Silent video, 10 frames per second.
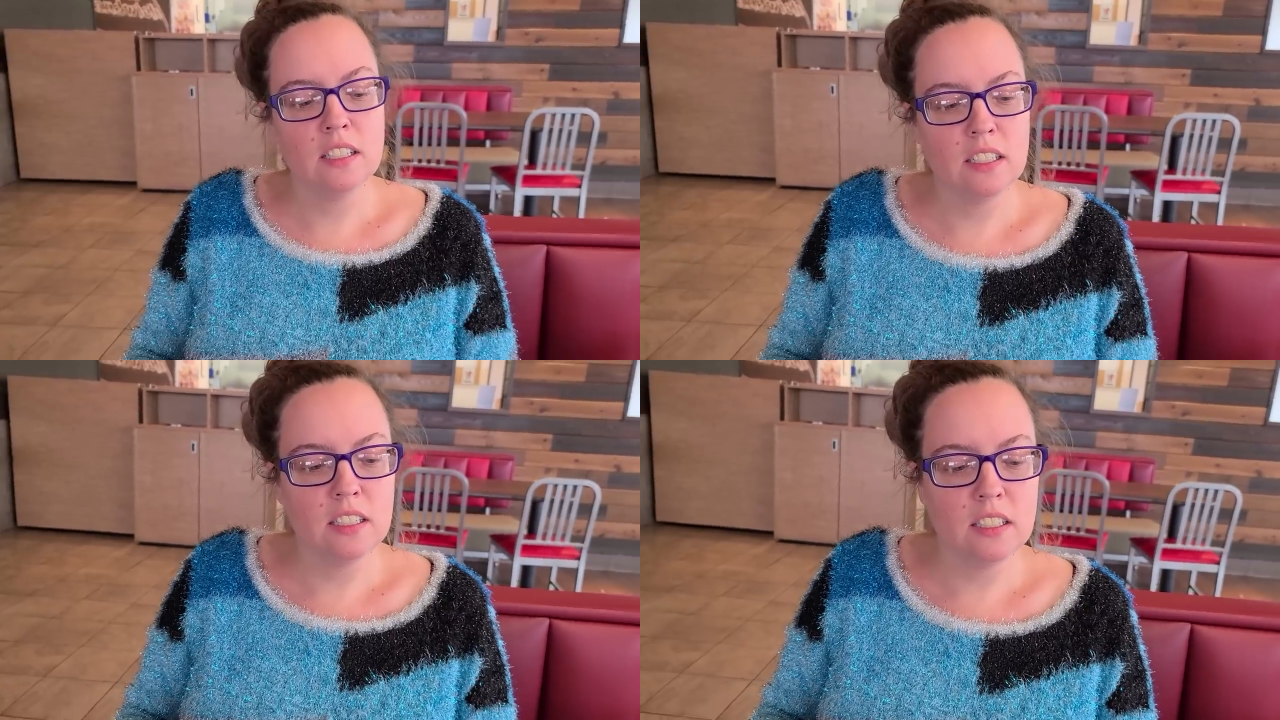the
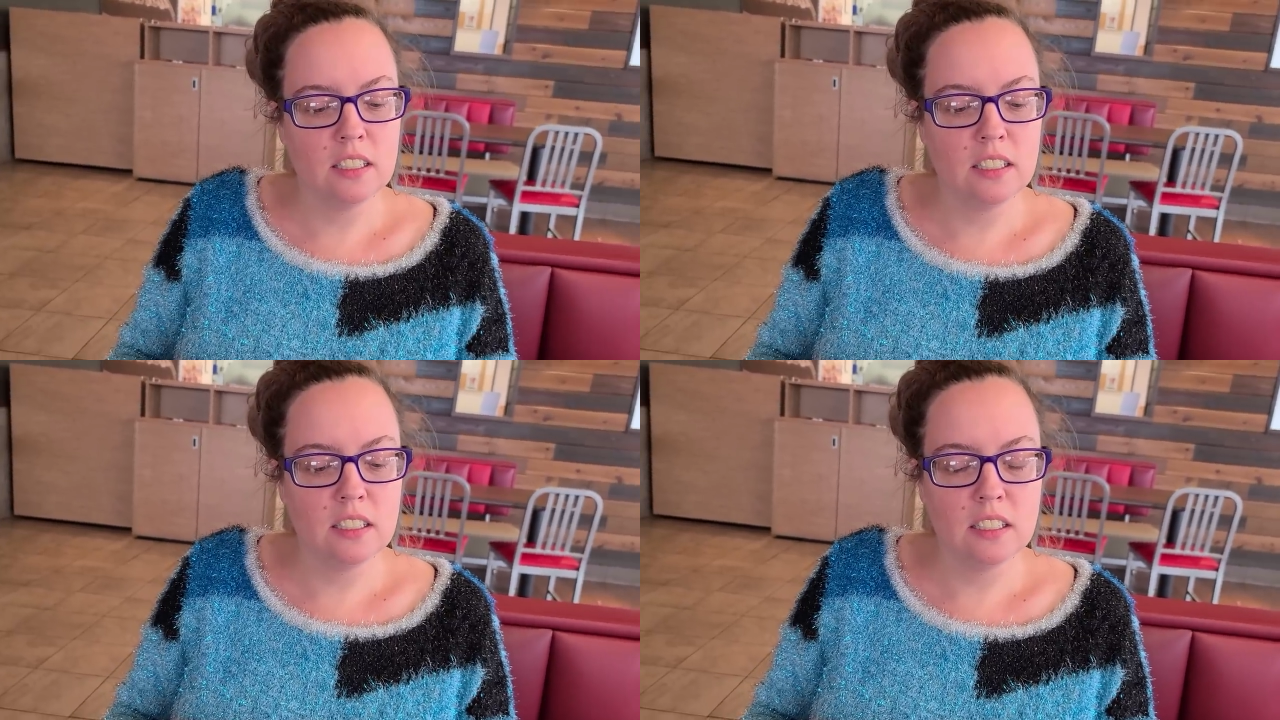girl
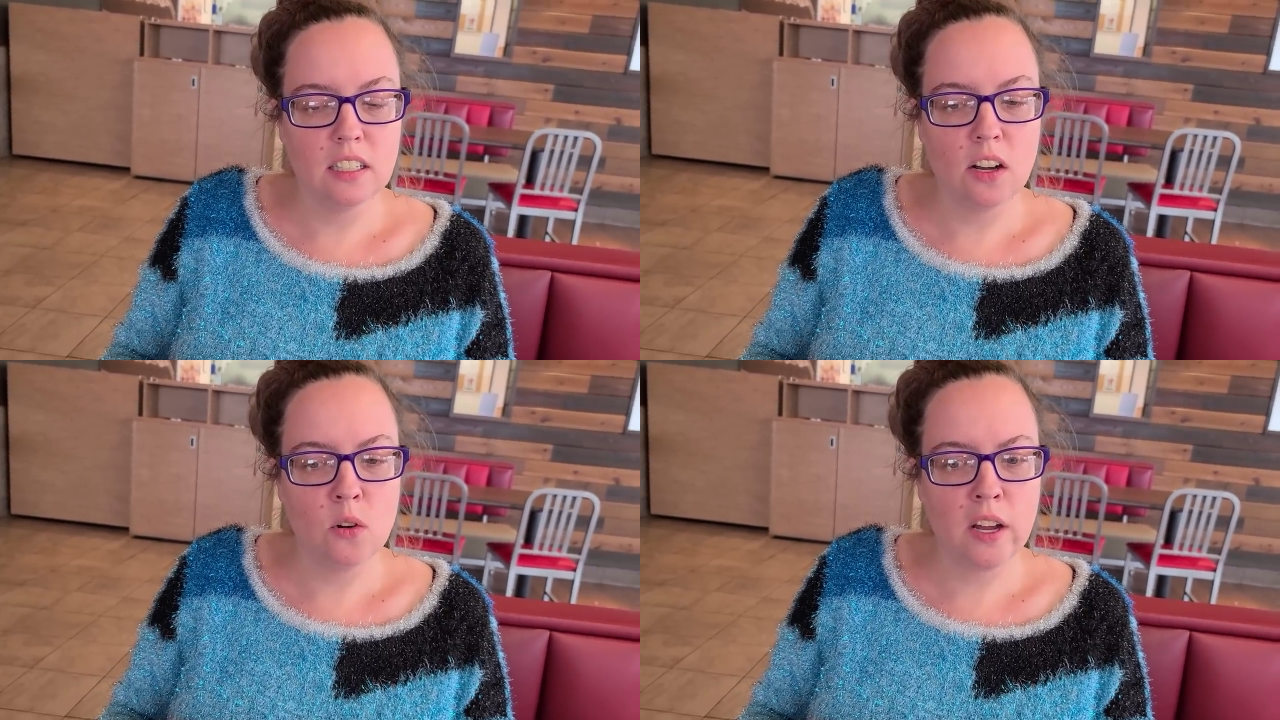sandwich.
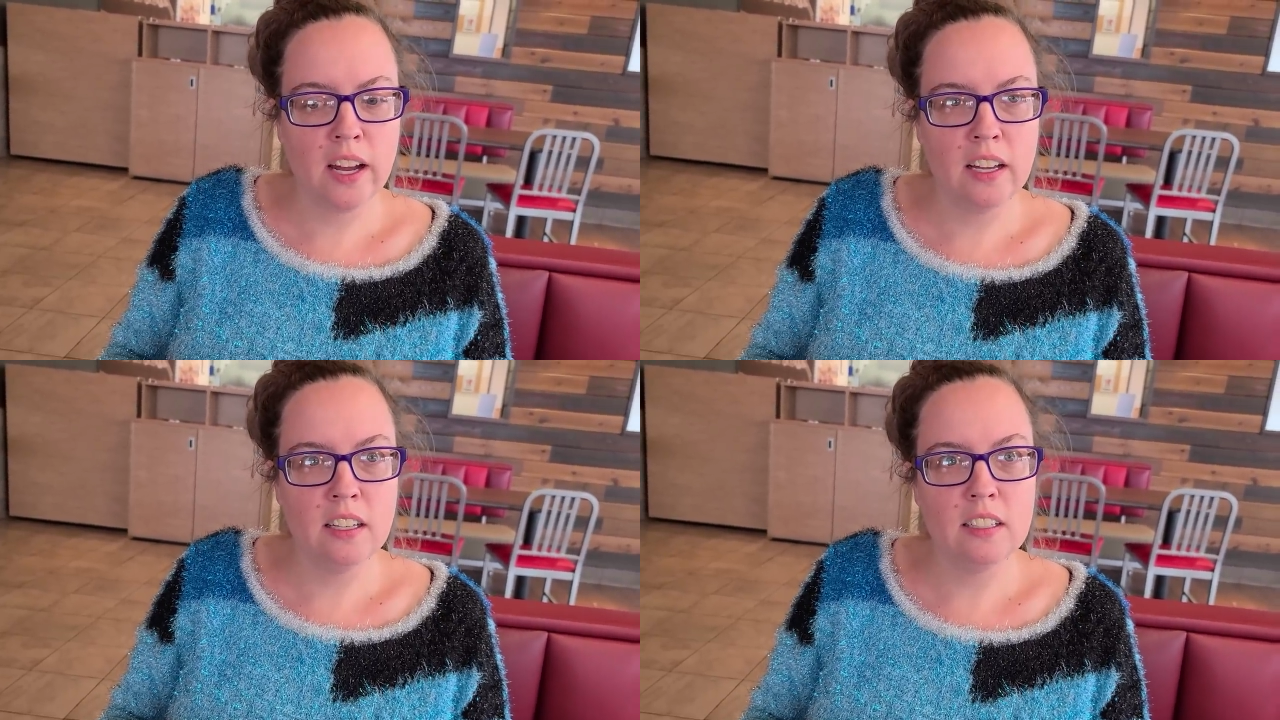
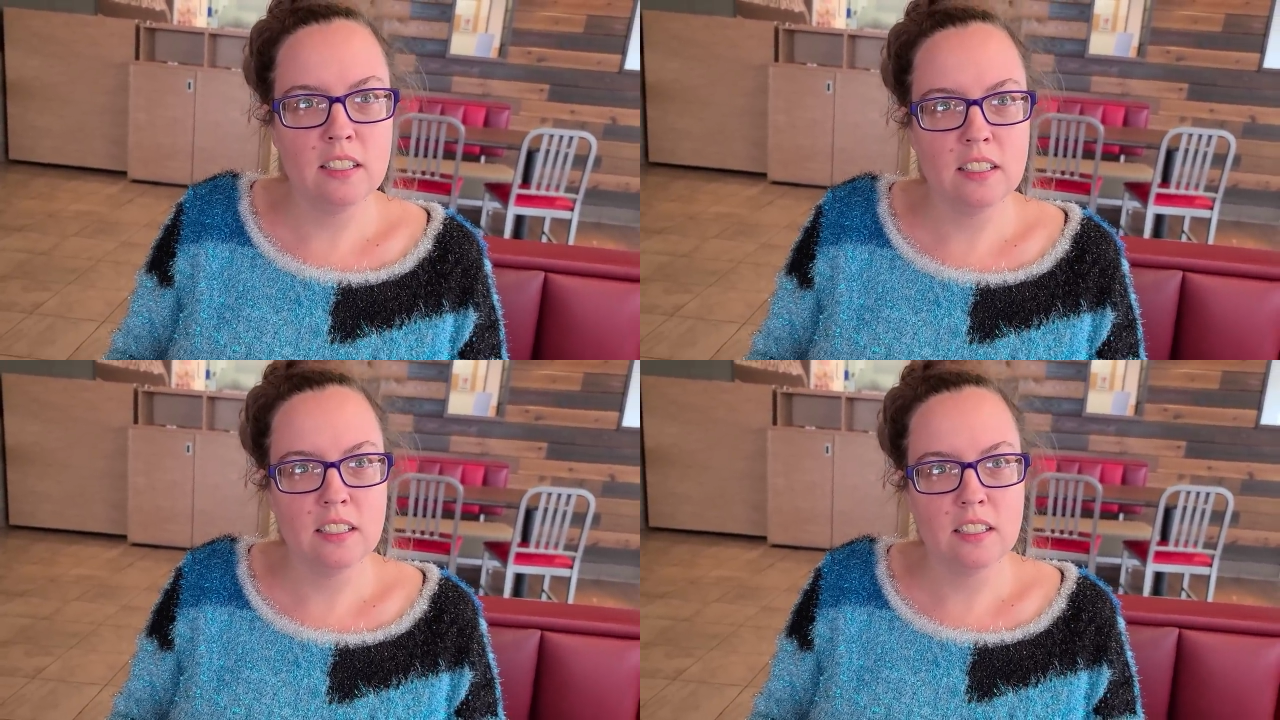Okay. But I
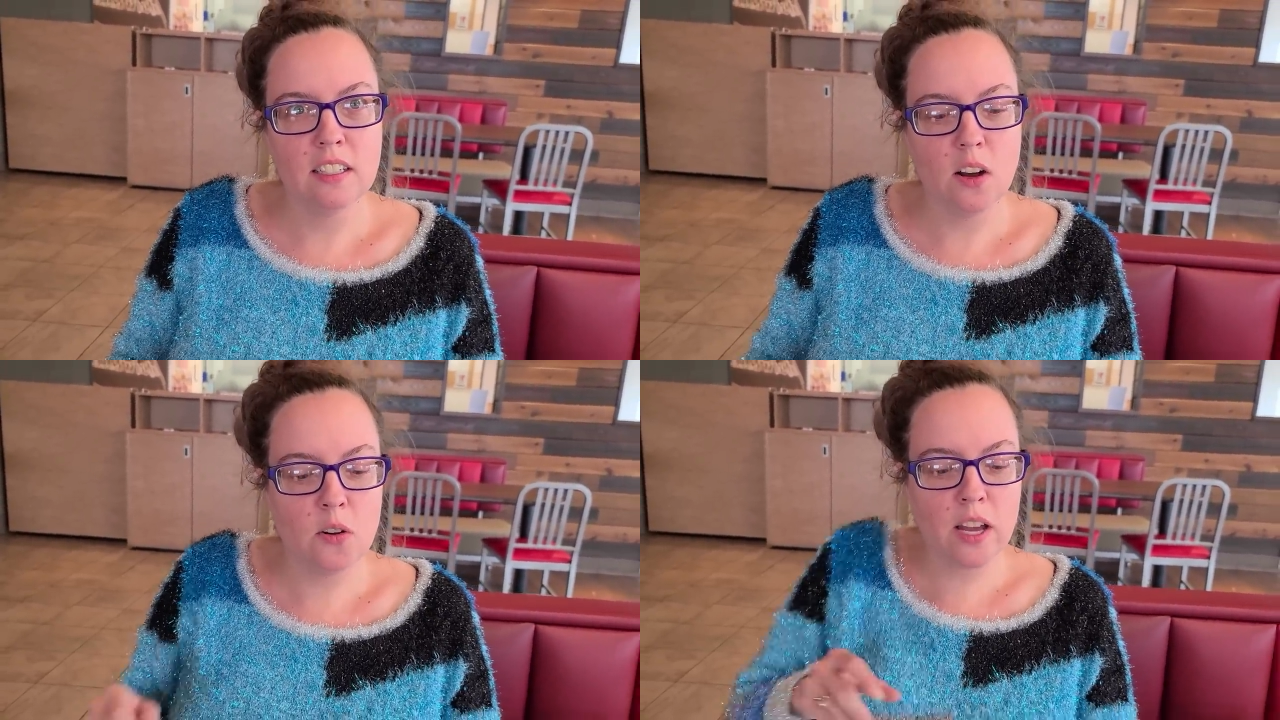love them.
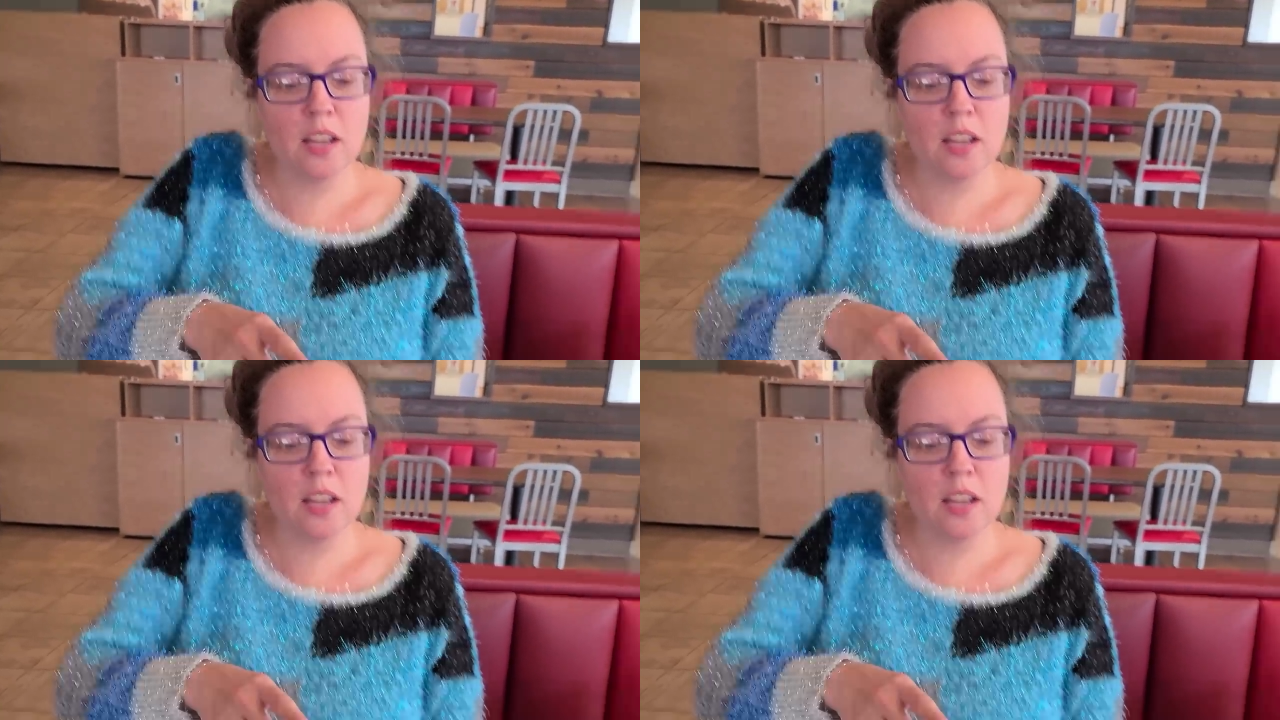Okay. And it